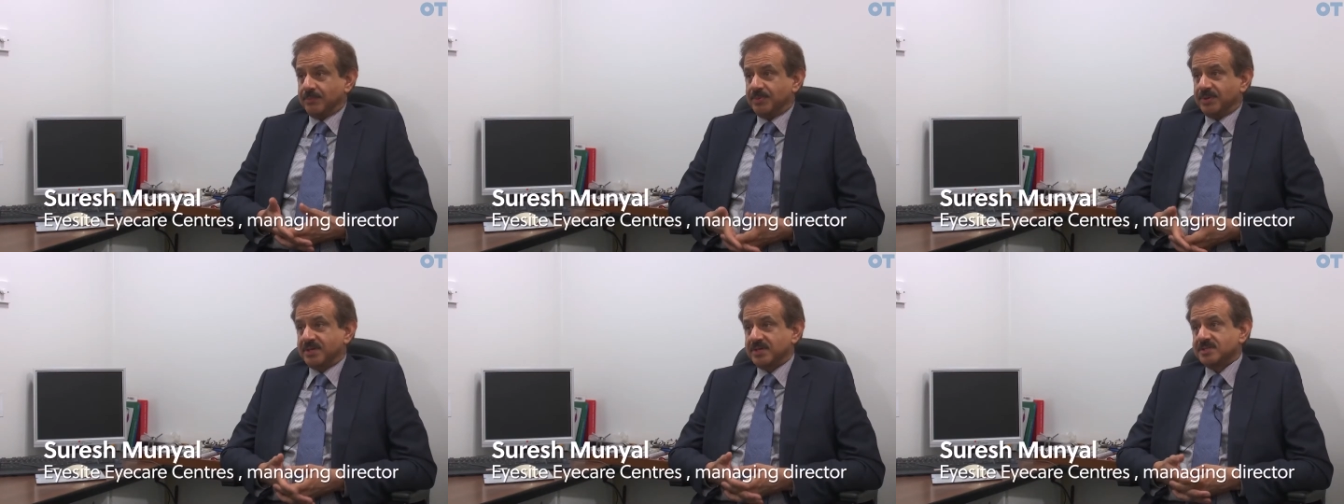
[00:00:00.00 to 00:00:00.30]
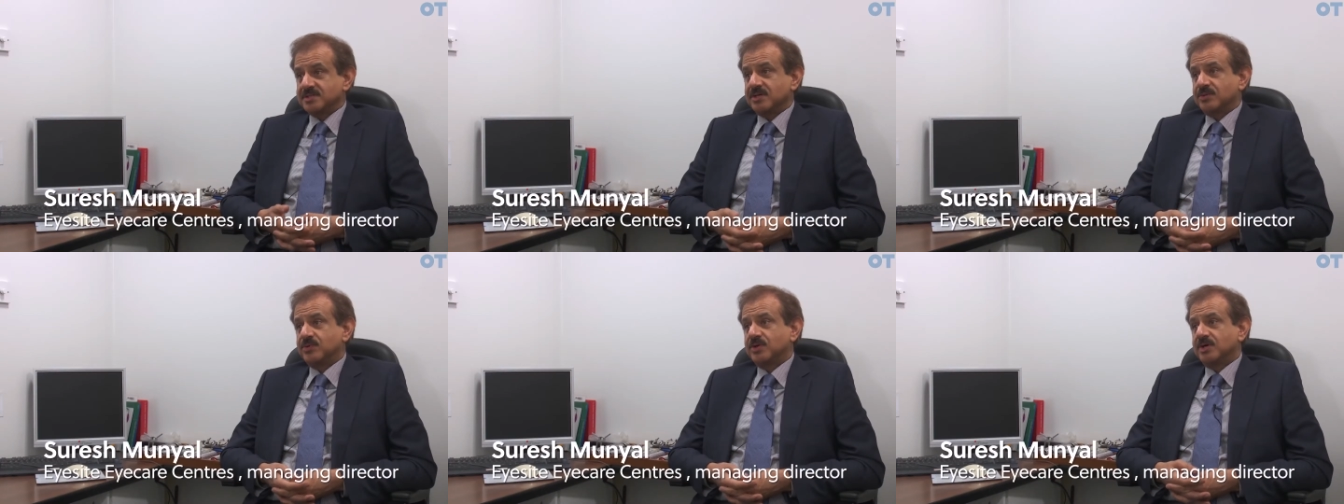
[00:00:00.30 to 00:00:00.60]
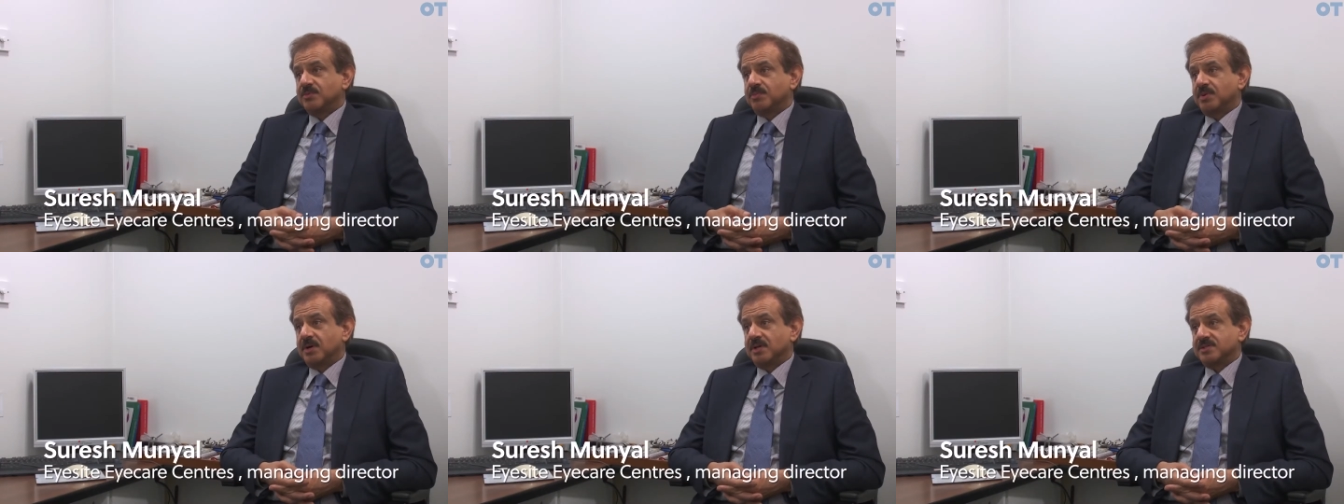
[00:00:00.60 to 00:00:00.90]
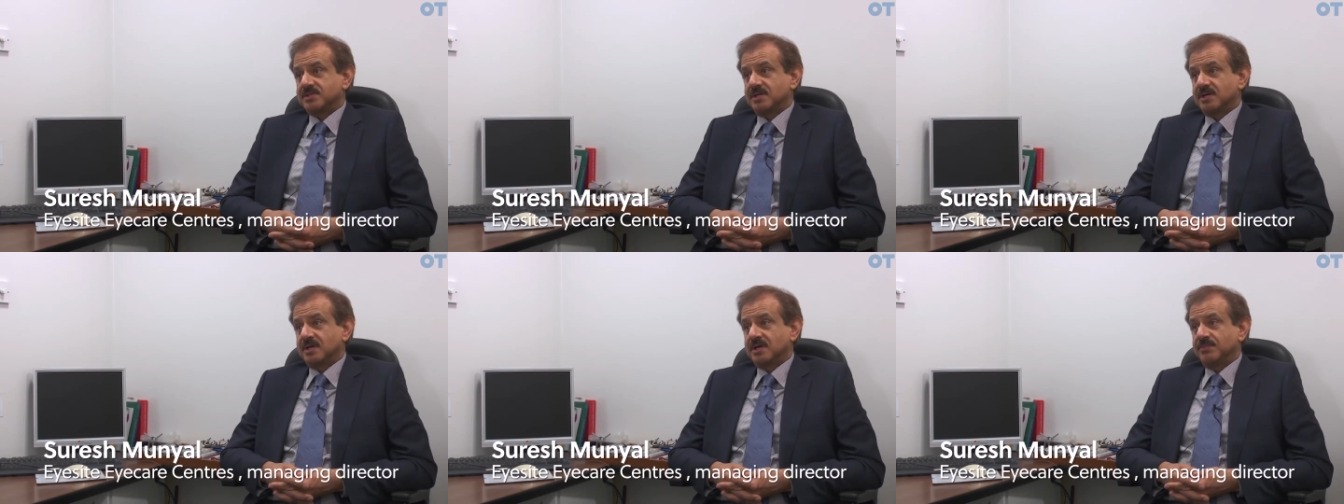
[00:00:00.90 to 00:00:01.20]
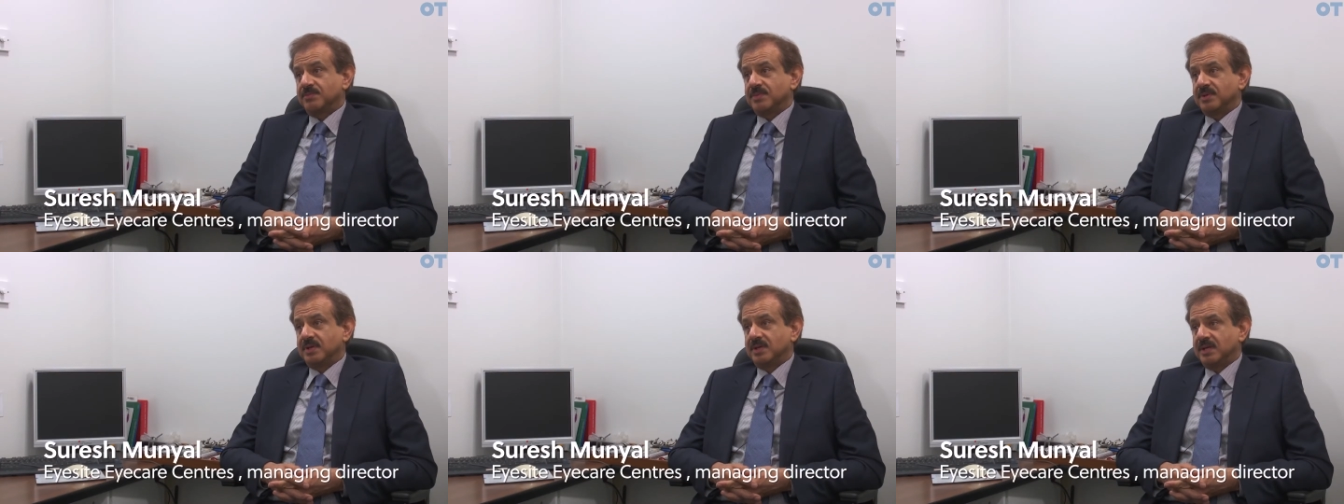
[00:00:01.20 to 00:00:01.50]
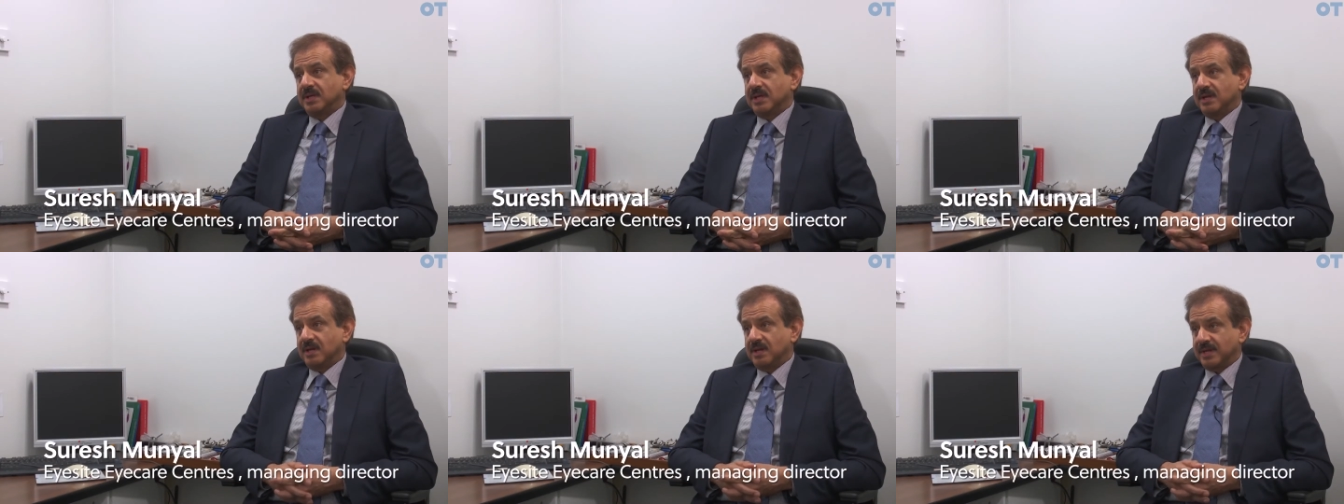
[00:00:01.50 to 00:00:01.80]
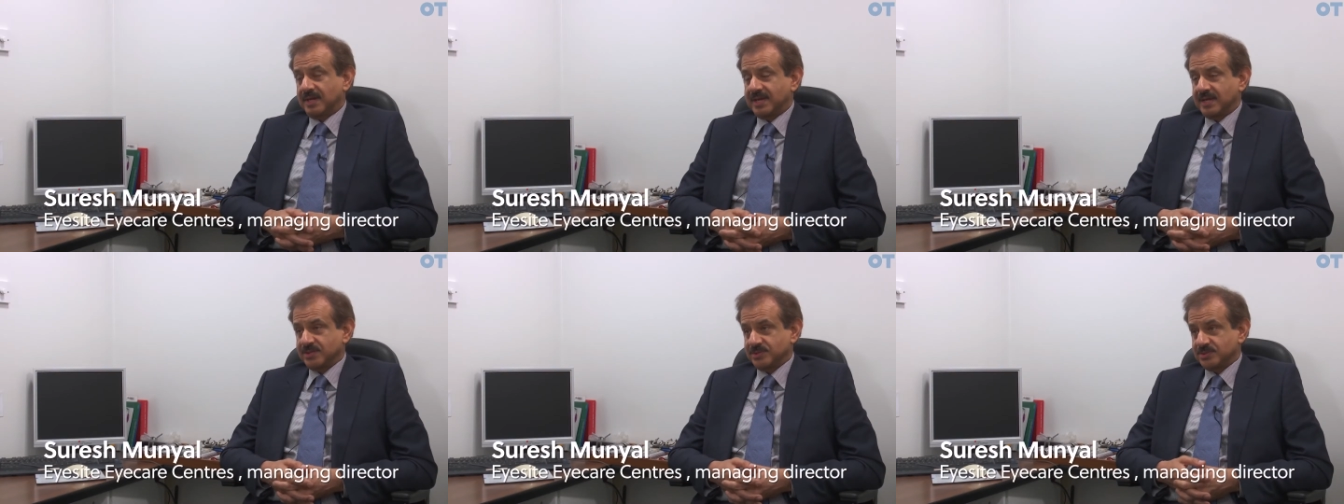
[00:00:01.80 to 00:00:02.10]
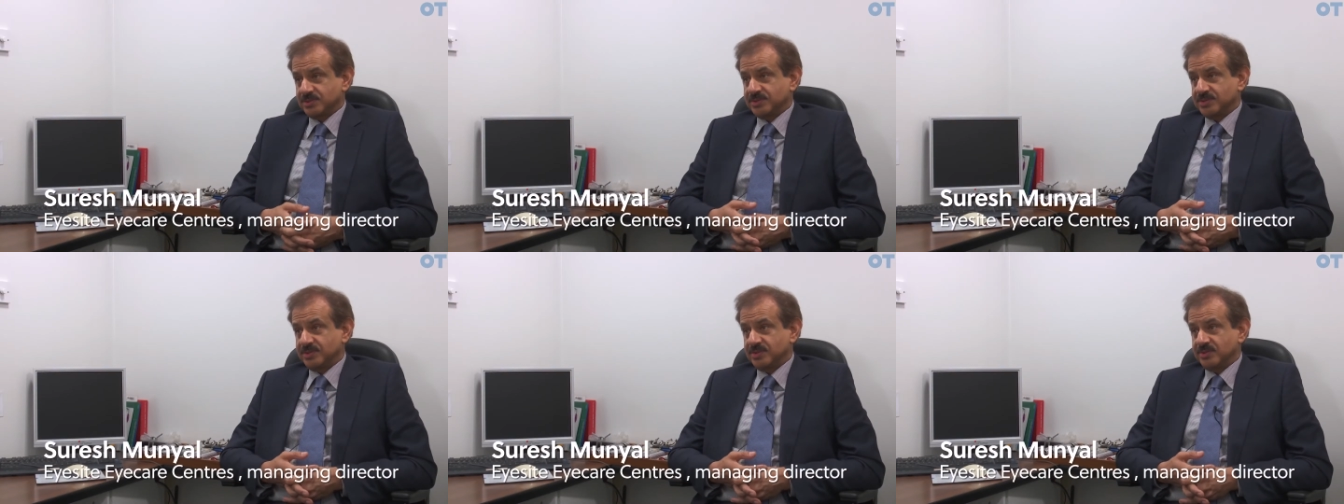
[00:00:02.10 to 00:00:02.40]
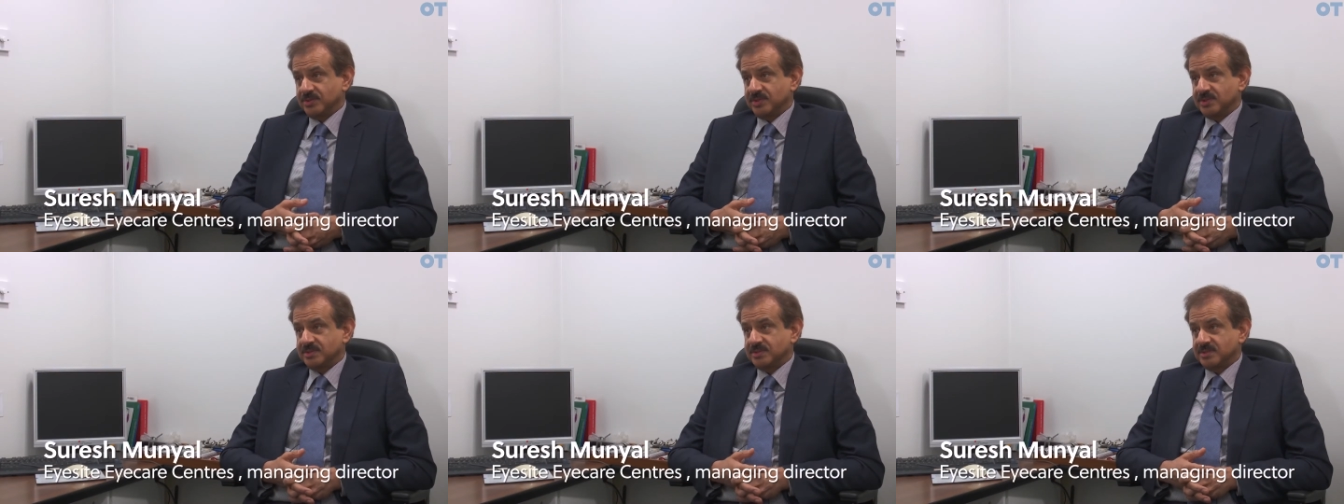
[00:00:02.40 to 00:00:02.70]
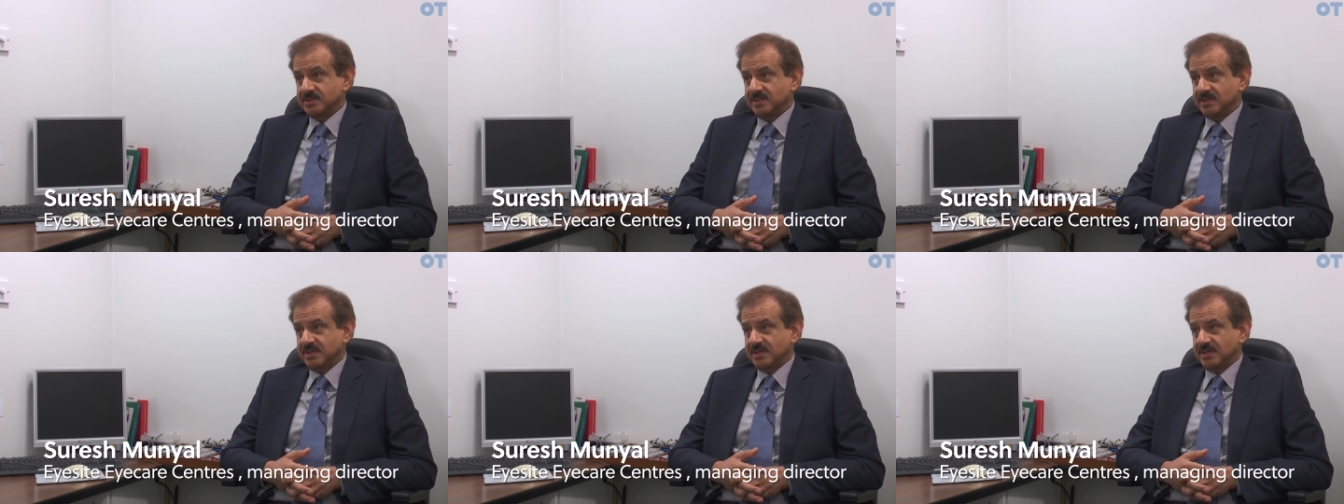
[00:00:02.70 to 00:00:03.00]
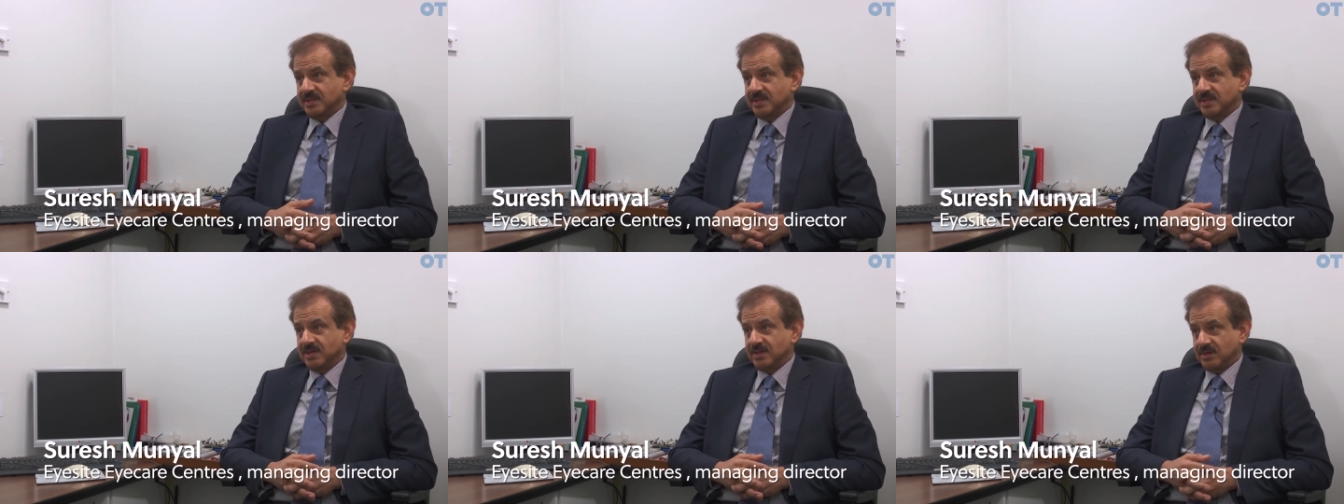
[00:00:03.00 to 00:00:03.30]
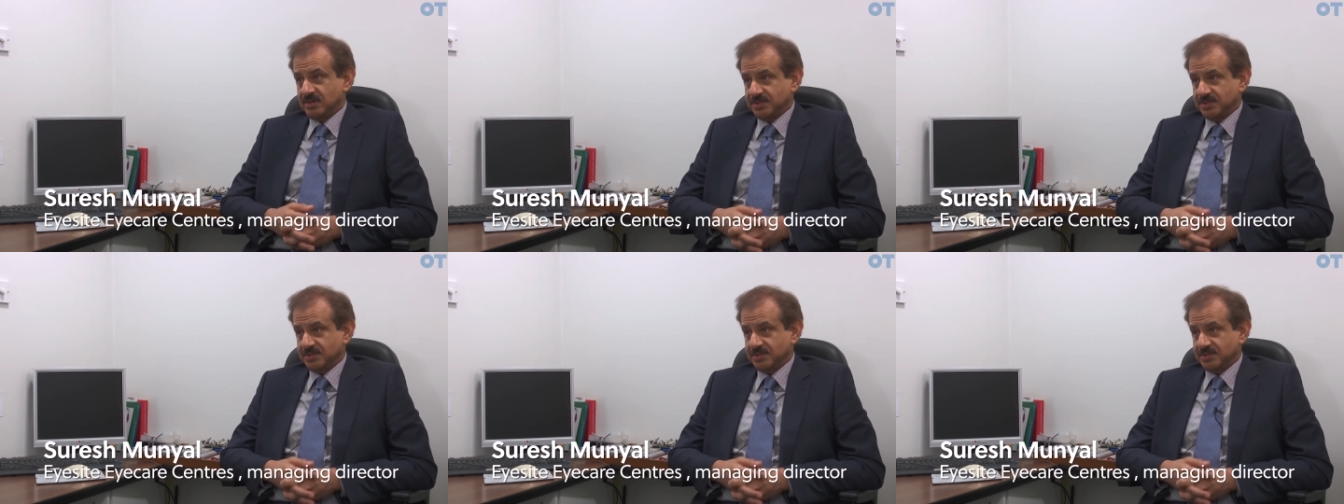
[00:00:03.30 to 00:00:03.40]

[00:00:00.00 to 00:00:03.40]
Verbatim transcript: Because I work part-time in our casualty unit in a